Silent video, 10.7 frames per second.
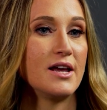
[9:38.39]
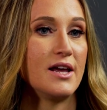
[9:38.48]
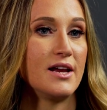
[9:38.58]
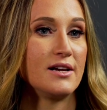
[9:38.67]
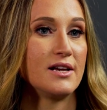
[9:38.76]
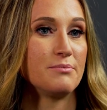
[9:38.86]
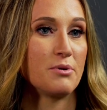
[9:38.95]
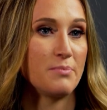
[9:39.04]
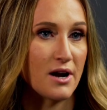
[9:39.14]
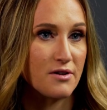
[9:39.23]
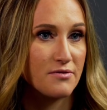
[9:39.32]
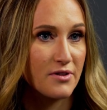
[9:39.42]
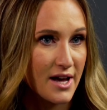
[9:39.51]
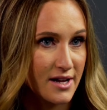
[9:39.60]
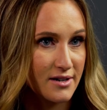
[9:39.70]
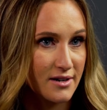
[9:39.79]
and get prepared for
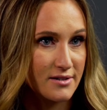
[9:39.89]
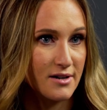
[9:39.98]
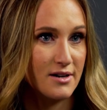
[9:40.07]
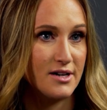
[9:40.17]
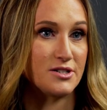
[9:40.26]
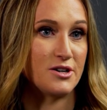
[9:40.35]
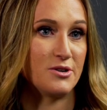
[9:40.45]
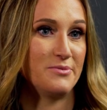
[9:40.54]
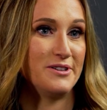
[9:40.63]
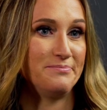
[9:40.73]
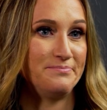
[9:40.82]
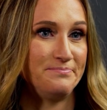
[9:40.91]
that tournament.